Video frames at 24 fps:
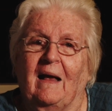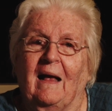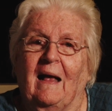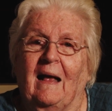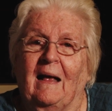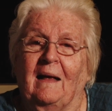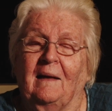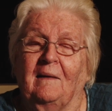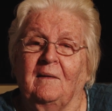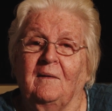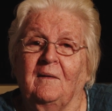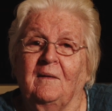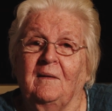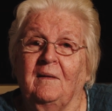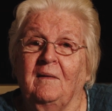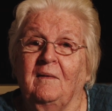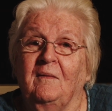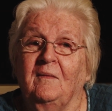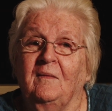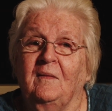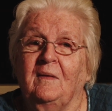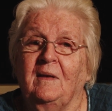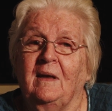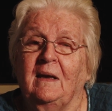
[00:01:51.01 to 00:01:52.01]

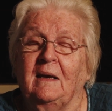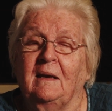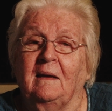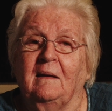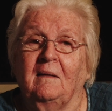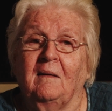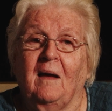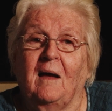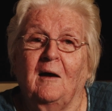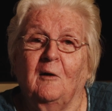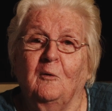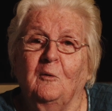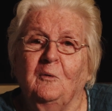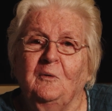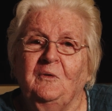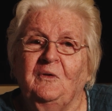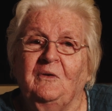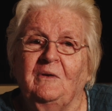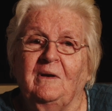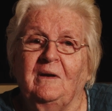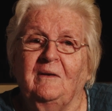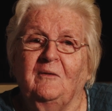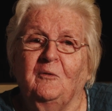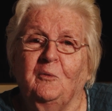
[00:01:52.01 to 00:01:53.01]
and the
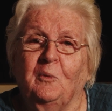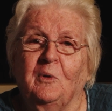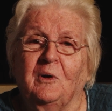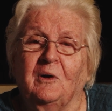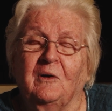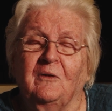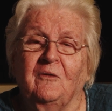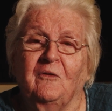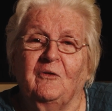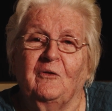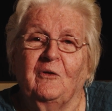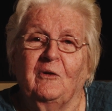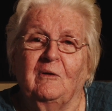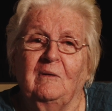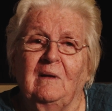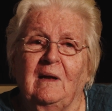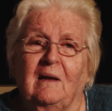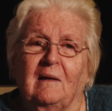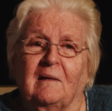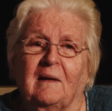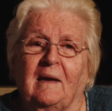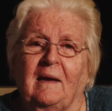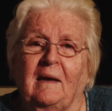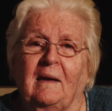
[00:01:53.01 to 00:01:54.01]
houses weren't so
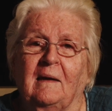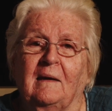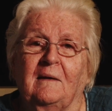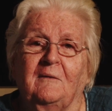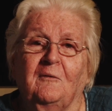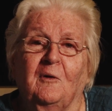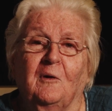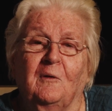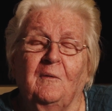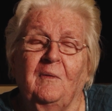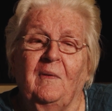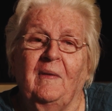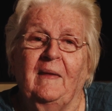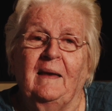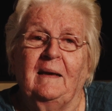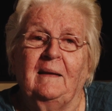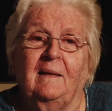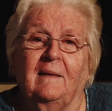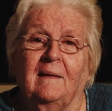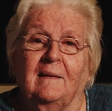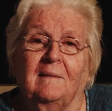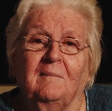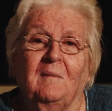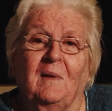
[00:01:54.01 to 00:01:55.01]
lucky. I don't
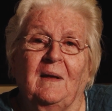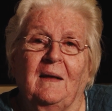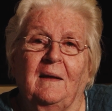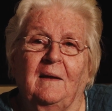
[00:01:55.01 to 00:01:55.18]
think they